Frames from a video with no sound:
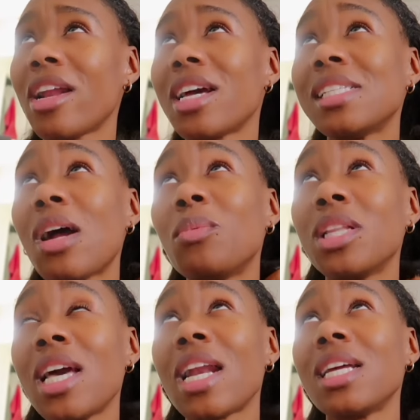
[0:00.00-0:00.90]
it because I really
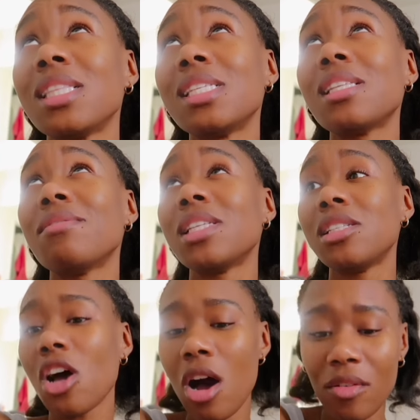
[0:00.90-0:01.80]
got to get this stuff sent
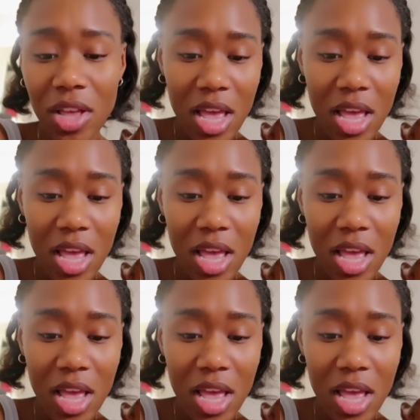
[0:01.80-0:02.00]
off.